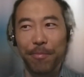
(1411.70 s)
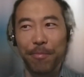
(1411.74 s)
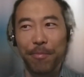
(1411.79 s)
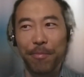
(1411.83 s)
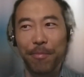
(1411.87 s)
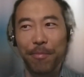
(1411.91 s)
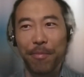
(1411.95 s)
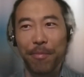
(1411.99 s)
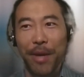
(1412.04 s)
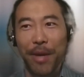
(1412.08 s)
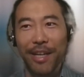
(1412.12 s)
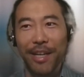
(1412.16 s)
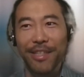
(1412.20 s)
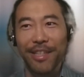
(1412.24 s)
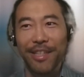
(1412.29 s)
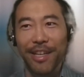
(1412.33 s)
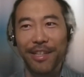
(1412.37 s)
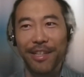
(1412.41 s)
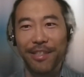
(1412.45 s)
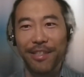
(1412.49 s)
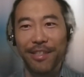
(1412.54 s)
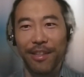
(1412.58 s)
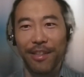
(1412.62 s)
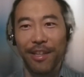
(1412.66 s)
banks
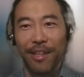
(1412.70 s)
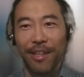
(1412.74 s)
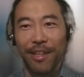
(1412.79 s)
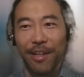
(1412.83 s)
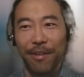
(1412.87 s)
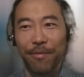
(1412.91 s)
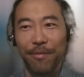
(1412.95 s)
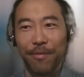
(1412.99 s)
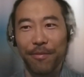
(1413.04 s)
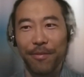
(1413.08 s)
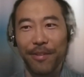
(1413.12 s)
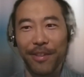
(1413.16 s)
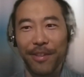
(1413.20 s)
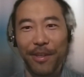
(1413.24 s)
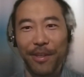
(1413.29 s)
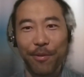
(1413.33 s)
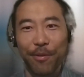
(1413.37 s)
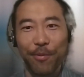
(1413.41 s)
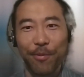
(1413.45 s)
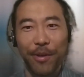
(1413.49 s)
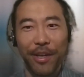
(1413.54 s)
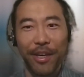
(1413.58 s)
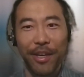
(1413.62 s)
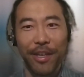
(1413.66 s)
has a lot of
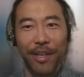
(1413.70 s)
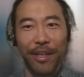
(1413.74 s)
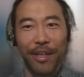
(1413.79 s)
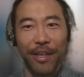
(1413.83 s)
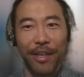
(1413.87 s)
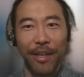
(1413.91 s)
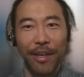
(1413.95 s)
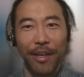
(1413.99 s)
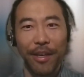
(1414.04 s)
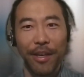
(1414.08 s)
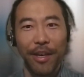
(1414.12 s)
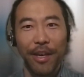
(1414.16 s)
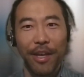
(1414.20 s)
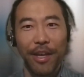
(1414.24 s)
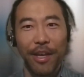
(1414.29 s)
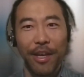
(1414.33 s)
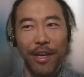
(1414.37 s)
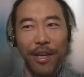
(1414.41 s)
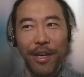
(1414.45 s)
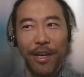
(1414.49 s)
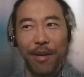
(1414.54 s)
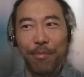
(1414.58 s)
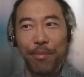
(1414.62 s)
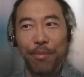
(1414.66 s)
leeway in
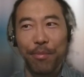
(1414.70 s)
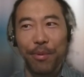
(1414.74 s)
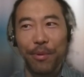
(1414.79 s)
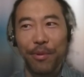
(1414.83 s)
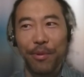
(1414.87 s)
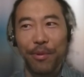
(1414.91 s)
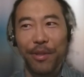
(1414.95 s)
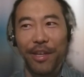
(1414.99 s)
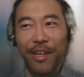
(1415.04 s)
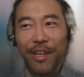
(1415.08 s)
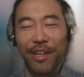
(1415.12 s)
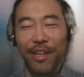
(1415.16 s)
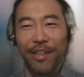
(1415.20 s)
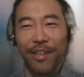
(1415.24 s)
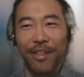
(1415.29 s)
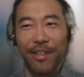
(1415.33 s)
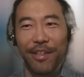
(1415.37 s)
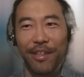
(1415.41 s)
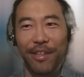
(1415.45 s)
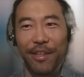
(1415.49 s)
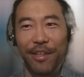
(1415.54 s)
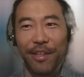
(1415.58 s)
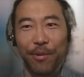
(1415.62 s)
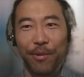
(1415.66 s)

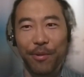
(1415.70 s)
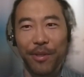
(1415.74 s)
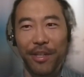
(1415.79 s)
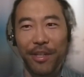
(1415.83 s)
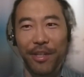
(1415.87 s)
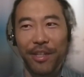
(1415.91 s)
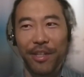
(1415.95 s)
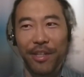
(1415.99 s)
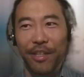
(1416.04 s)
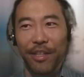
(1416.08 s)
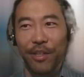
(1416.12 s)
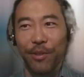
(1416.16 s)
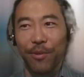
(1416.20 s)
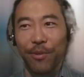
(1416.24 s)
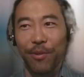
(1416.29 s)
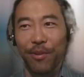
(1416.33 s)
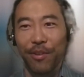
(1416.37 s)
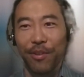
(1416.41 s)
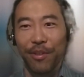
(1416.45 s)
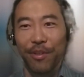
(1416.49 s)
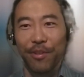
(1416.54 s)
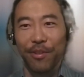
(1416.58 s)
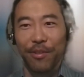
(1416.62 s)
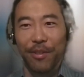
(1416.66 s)
pulling liquidity
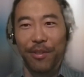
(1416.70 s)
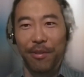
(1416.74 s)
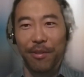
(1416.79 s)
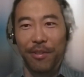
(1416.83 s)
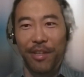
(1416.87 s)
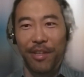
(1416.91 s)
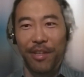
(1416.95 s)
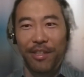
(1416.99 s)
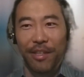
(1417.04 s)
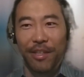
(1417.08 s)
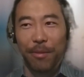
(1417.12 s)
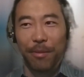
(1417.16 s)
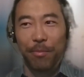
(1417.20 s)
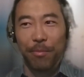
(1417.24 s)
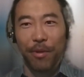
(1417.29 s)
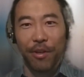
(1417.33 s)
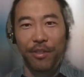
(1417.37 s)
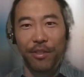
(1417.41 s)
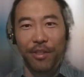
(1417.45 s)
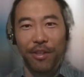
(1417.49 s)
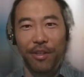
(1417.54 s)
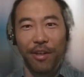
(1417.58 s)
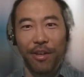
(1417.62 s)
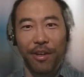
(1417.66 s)
or conducting
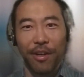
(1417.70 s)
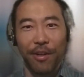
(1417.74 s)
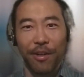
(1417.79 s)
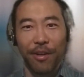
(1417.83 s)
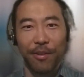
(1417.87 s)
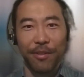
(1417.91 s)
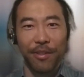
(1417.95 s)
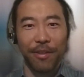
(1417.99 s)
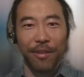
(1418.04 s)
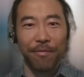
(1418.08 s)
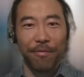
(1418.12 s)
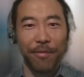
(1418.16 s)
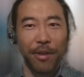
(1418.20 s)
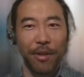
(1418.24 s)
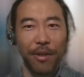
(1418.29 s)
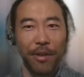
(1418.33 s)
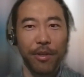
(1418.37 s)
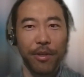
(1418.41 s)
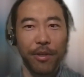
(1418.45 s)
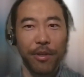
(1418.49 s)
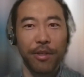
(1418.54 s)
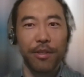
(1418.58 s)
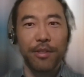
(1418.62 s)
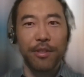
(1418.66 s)
margin calls on
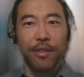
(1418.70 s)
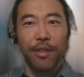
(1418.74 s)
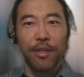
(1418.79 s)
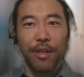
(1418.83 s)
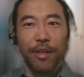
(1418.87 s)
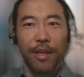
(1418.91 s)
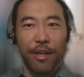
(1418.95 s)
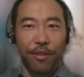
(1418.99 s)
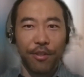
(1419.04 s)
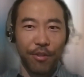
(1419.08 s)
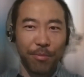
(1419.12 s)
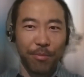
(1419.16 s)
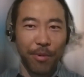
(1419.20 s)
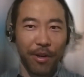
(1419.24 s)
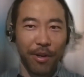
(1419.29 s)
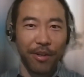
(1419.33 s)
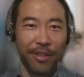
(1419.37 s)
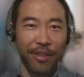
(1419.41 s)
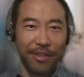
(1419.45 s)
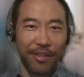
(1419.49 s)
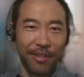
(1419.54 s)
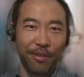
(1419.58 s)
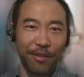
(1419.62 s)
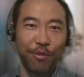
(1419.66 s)
various
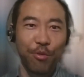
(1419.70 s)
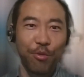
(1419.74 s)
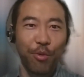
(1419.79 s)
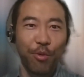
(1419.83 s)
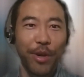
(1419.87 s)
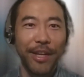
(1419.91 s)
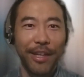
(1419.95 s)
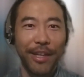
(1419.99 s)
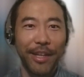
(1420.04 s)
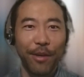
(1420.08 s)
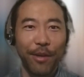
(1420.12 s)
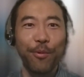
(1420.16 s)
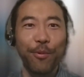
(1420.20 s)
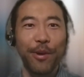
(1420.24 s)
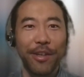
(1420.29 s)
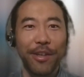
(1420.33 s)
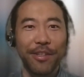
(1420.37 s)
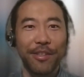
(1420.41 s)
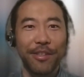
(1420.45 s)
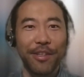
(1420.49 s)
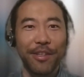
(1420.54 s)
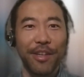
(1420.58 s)
counterparties they're trading with.